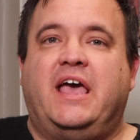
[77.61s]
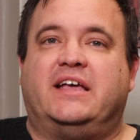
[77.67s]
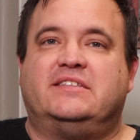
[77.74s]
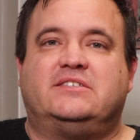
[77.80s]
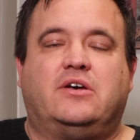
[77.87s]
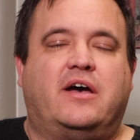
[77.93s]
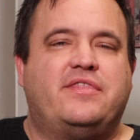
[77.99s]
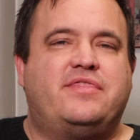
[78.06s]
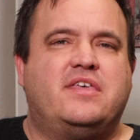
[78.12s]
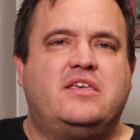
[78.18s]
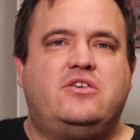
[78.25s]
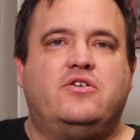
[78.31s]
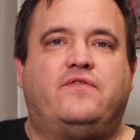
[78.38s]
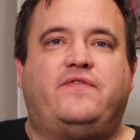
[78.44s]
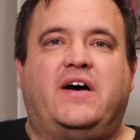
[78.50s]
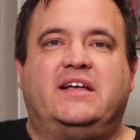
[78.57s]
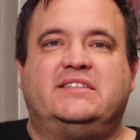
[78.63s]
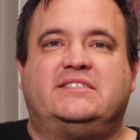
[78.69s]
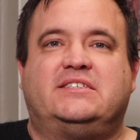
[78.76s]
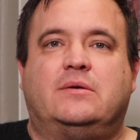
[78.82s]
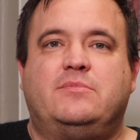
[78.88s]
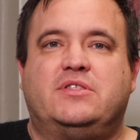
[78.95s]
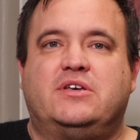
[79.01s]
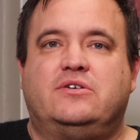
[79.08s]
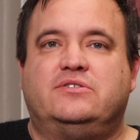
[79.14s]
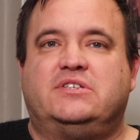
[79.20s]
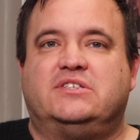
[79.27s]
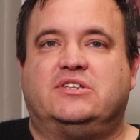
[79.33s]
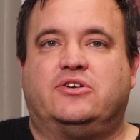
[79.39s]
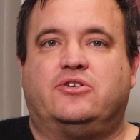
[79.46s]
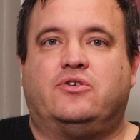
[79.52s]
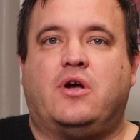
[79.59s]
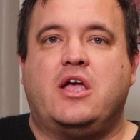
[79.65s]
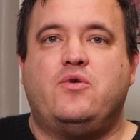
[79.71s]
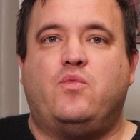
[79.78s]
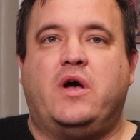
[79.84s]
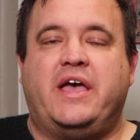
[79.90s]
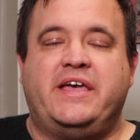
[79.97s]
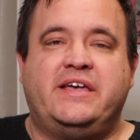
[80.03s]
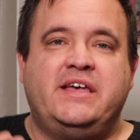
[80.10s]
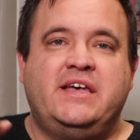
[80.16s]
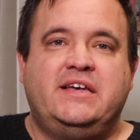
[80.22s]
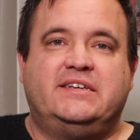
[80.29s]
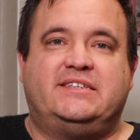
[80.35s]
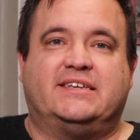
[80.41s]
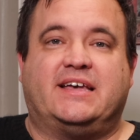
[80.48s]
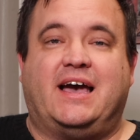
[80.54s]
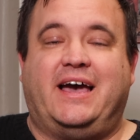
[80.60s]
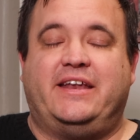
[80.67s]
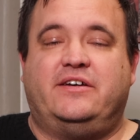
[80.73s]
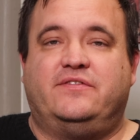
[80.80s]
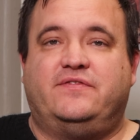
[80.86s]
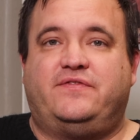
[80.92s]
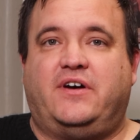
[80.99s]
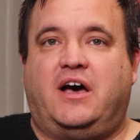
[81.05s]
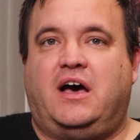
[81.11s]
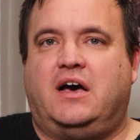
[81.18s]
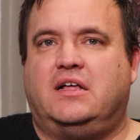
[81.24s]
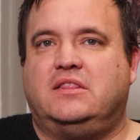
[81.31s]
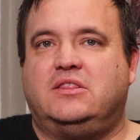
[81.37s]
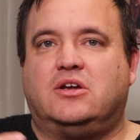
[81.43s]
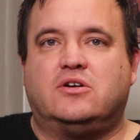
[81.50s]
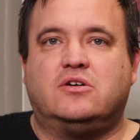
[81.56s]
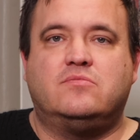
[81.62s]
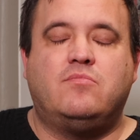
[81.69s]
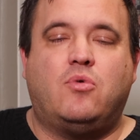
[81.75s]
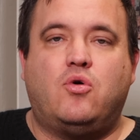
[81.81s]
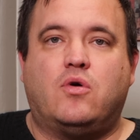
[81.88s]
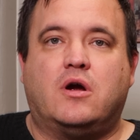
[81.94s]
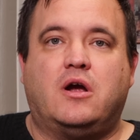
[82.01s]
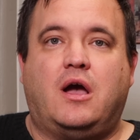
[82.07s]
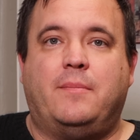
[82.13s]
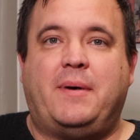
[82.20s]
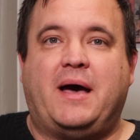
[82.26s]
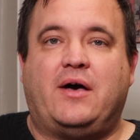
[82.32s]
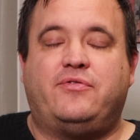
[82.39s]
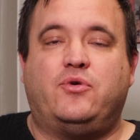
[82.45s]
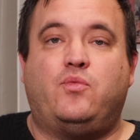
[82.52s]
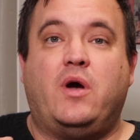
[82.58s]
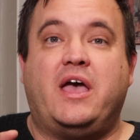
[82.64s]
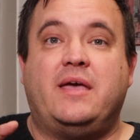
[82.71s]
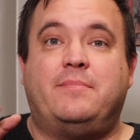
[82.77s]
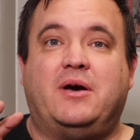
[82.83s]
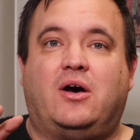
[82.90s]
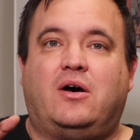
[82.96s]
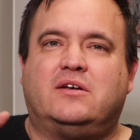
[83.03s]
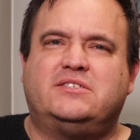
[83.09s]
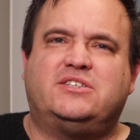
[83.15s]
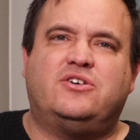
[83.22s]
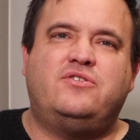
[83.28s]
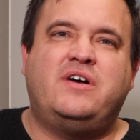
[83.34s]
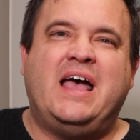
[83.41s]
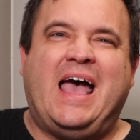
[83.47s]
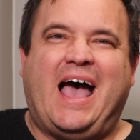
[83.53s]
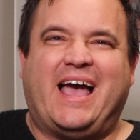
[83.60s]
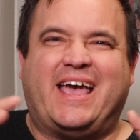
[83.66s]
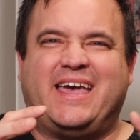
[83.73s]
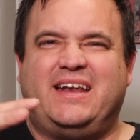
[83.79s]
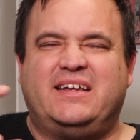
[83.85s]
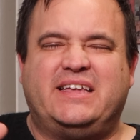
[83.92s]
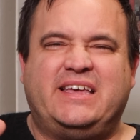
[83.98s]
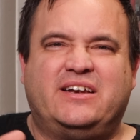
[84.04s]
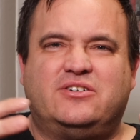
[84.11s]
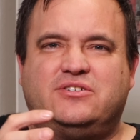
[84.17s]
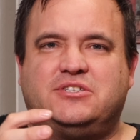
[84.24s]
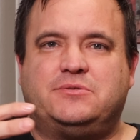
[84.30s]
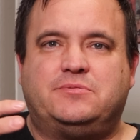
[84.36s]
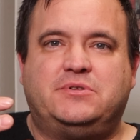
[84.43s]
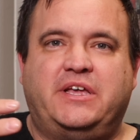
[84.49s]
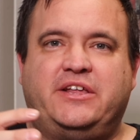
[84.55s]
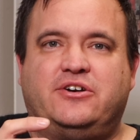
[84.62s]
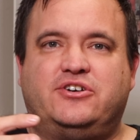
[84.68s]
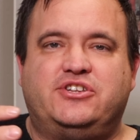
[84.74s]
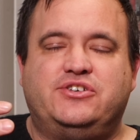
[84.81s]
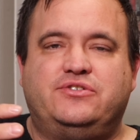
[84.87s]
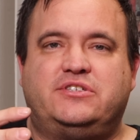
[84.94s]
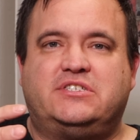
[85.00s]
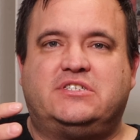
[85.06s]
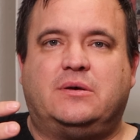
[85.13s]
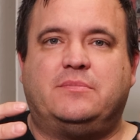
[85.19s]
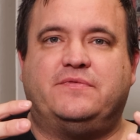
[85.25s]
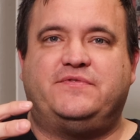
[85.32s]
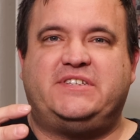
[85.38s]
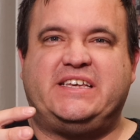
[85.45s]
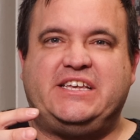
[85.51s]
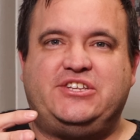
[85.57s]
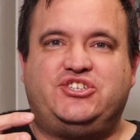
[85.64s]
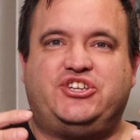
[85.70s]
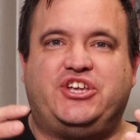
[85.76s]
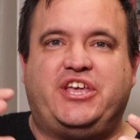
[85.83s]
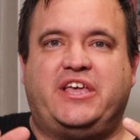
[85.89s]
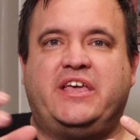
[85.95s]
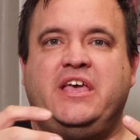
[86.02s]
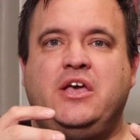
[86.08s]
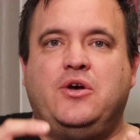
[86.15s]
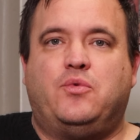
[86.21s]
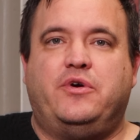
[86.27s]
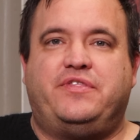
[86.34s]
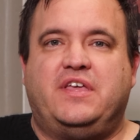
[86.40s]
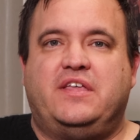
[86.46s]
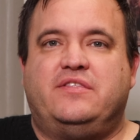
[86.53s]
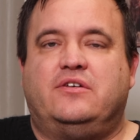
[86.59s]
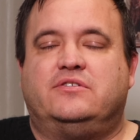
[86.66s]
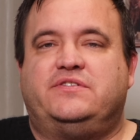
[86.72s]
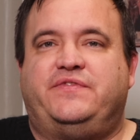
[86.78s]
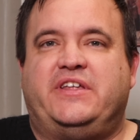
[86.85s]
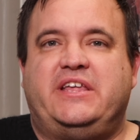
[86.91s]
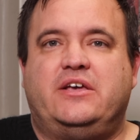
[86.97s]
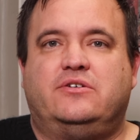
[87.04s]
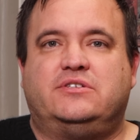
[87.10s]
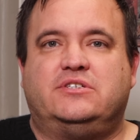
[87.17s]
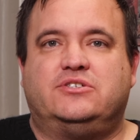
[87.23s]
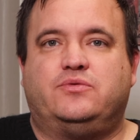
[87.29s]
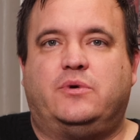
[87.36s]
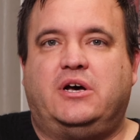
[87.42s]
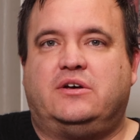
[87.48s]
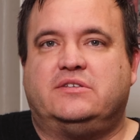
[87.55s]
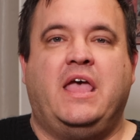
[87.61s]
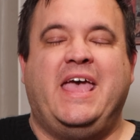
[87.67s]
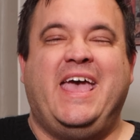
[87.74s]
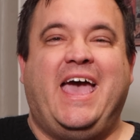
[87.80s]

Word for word: and so I think you'll find some of those as a great way to kind of learn more about the way, but also I kind of introduce some of teaching within those videos as well.